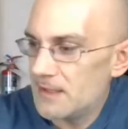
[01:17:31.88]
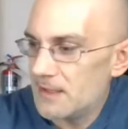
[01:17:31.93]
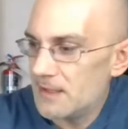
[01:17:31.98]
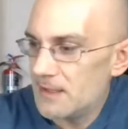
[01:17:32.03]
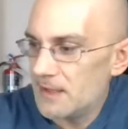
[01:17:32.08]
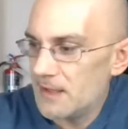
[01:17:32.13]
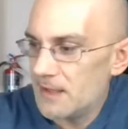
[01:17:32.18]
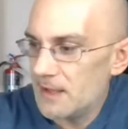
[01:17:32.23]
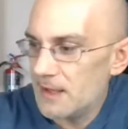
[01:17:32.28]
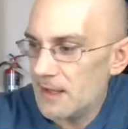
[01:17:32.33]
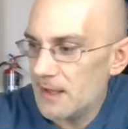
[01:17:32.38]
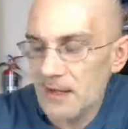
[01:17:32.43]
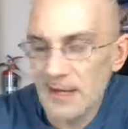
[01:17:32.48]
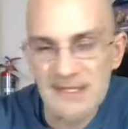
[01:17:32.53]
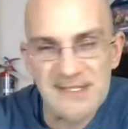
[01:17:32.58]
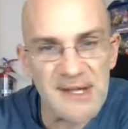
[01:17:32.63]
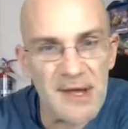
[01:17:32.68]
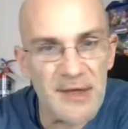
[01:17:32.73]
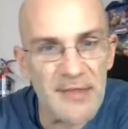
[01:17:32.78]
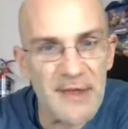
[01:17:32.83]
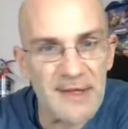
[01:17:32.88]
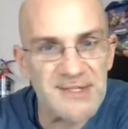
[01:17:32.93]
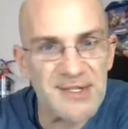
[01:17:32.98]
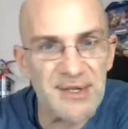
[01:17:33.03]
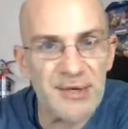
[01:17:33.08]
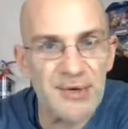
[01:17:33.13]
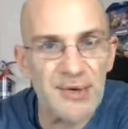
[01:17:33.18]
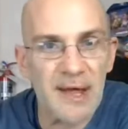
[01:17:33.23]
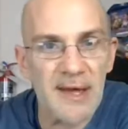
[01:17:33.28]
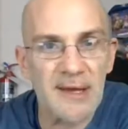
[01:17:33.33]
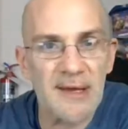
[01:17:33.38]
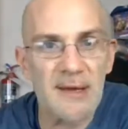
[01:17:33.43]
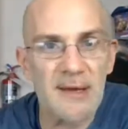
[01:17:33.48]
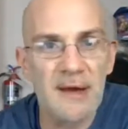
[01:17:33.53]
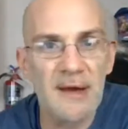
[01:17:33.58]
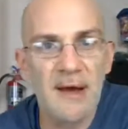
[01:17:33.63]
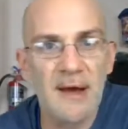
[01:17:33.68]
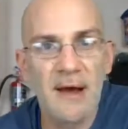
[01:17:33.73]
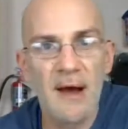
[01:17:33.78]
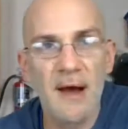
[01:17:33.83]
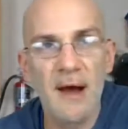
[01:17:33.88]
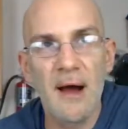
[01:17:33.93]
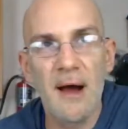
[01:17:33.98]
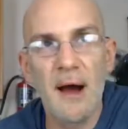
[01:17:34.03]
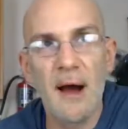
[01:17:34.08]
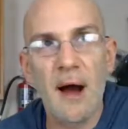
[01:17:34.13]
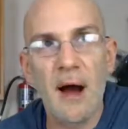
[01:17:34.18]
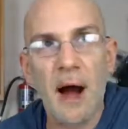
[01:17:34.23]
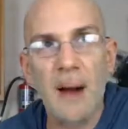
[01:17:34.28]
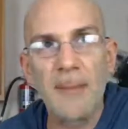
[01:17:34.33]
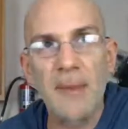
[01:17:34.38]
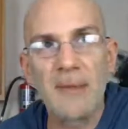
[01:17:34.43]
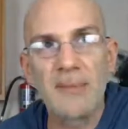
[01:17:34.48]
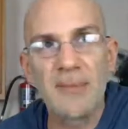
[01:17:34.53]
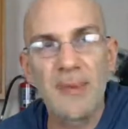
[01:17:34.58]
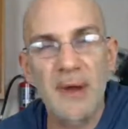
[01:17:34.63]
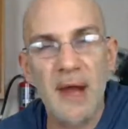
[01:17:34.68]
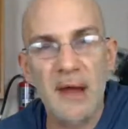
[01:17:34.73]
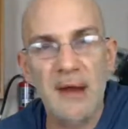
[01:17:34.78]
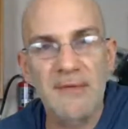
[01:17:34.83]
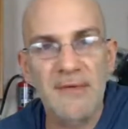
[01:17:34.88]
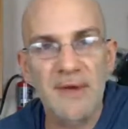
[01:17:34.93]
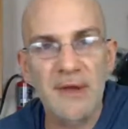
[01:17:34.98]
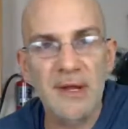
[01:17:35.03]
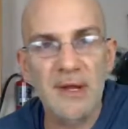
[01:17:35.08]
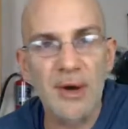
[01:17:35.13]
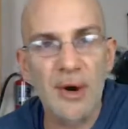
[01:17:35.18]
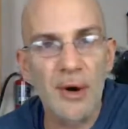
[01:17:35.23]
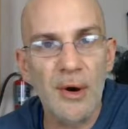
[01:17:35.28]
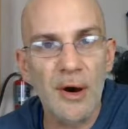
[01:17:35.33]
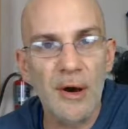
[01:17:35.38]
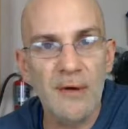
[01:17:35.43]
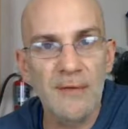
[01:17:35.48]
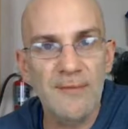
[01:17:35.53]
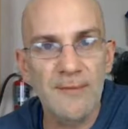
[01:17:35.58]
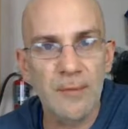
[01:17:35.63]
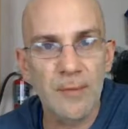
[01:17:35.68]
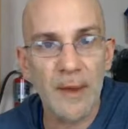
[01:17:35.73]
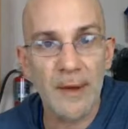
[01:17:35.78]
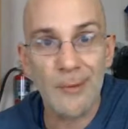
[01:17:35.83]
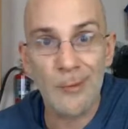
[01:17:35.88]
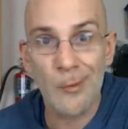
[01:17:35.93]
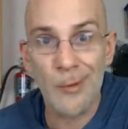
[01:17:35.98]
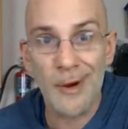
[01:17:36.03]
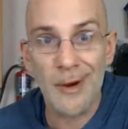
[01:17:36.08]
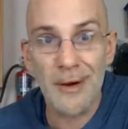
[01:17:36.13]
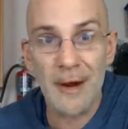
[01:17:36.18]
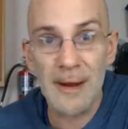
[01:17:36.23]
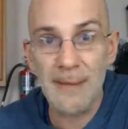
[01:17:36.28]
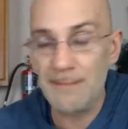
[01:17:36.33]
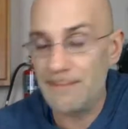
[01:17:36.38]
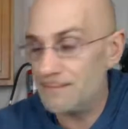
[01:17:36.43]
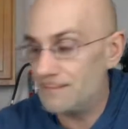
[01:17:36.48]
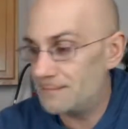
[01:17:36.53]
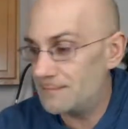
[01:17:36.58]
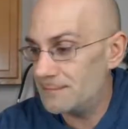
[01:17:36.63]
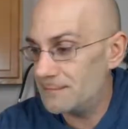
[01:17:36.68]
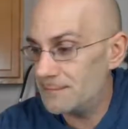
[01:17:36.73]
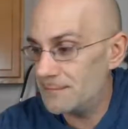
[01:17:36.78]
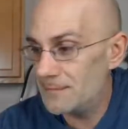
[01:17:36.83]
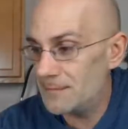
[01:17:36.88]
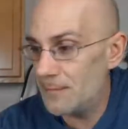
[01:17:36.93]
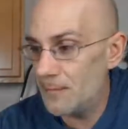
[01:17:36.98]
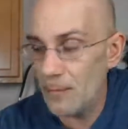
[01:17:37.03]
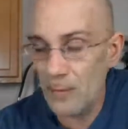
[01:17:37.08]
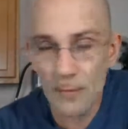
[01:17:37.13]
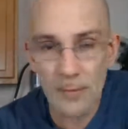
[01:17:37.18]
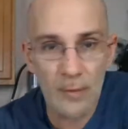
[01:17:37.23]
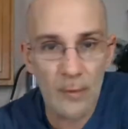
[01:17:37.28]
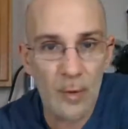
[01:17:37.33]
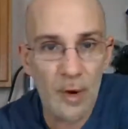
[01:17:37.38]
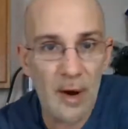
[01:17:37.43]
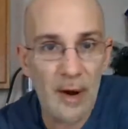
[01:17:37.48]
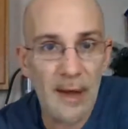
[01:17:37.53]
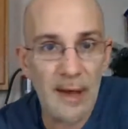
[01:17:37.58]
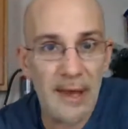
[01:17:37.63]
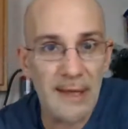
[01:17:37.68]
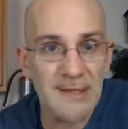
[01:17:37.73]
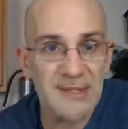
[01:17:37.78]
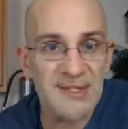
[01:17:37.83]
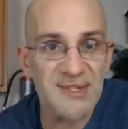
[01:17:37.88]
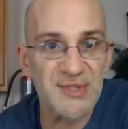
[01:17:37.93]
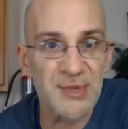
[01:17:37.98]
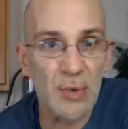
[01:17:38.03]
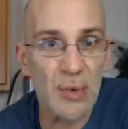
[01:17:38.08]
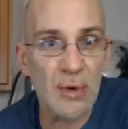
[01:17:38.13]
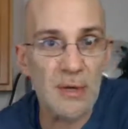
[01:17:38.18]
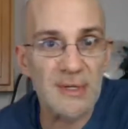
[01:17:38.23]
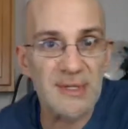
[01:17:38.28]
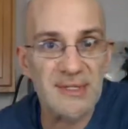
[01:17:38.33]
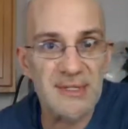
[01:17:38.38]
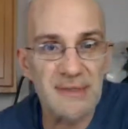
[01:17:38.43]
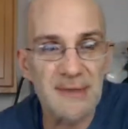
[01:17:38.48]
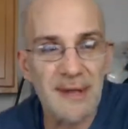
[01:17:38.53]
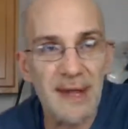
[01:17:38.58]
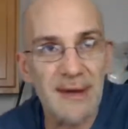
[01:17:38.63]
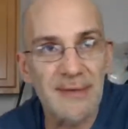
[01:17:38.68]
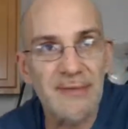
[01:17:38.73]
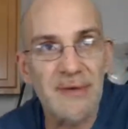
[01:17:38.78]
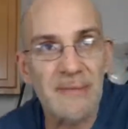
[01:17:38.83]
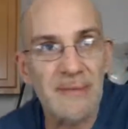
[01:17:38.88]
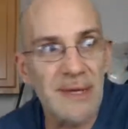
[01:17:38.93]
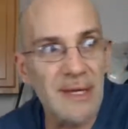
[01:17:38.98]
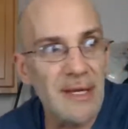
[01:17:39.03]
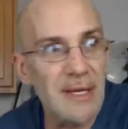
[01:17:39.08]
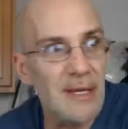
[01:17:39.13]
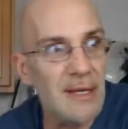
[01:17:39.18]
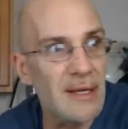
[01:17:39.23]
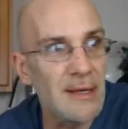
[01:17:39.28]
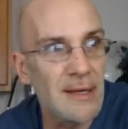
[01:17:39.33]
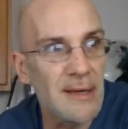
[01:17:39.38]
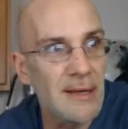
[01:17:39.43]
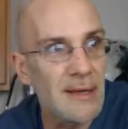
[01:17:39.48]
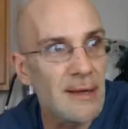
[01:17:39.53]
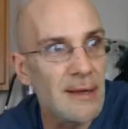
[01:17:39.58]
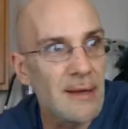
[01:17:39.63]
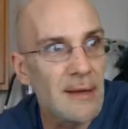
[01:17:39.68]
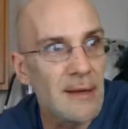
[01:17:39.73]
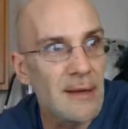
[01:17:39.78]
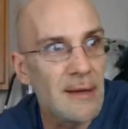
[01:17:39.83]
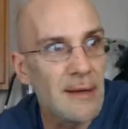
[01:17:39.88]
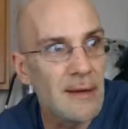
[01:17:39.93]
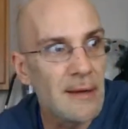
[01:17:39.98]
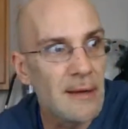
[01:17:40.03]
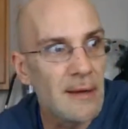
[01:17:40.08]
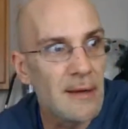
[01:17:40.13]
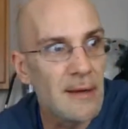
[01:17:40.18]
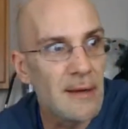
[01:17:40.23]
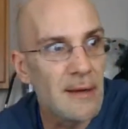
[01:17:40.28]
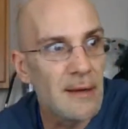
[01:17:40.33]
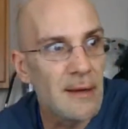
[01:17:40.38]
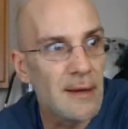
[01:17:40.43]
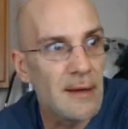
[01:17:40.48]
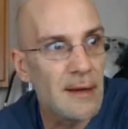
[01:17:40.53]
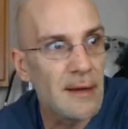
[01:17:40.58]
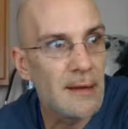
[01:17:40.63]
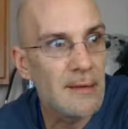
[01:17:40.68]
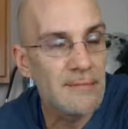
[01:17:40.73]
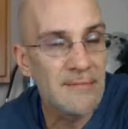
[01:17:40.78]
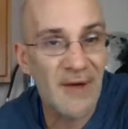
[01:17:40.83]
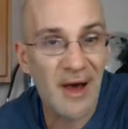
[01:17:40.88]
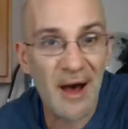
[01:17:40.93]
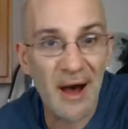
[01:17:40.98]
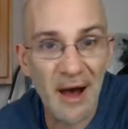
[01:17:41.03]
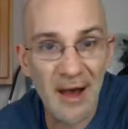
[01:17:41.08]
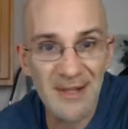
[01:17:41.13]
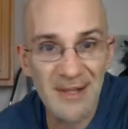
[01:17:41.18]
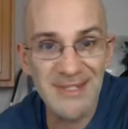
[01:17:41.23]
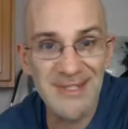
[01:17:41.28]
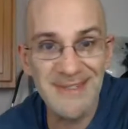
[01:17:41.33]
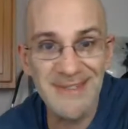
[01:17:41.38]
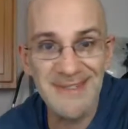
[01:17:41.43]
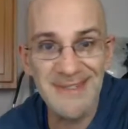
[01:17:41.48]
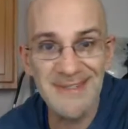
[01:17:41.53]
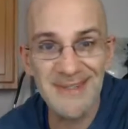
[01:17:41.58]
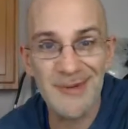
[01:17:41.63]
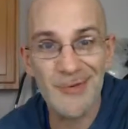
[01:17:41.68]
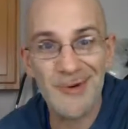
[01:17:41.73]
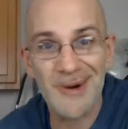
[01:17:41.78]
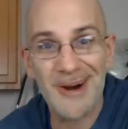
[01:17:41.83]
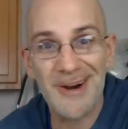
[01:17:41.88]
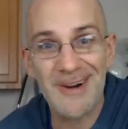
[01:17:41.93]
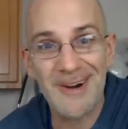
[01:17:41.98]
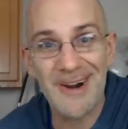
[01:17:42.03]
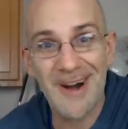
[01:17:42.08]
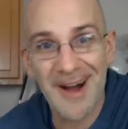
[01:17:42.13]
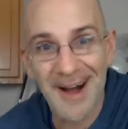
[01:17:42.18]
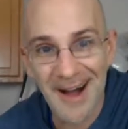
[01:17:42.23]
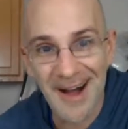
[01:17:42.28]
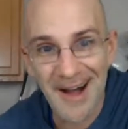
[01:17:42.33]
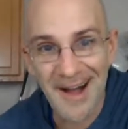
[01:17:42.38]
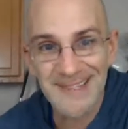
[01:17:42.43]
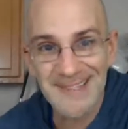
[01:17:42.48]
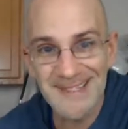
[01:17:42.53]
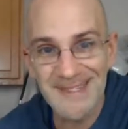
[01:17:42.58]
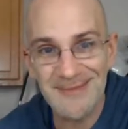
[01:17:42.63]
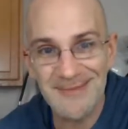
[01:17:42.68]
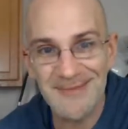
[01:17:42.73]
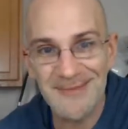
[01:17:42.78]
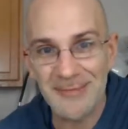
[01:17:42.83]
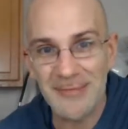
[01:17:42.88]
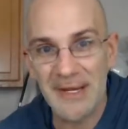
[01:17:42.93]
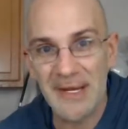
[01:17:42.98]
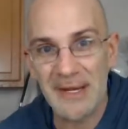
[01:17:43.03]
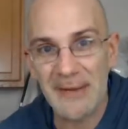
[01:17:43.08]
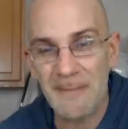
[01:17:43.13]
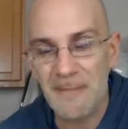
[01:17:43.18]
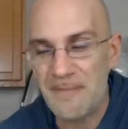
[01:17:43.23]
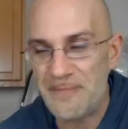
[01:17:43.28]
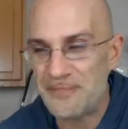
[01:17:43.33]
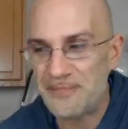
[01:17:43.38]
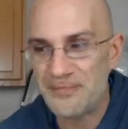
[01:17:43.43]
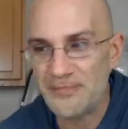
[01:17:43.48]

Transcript: And that's another thing too. Like, I'm going to put out a video of like where I like to source. Like for me, the auctions are awesome for me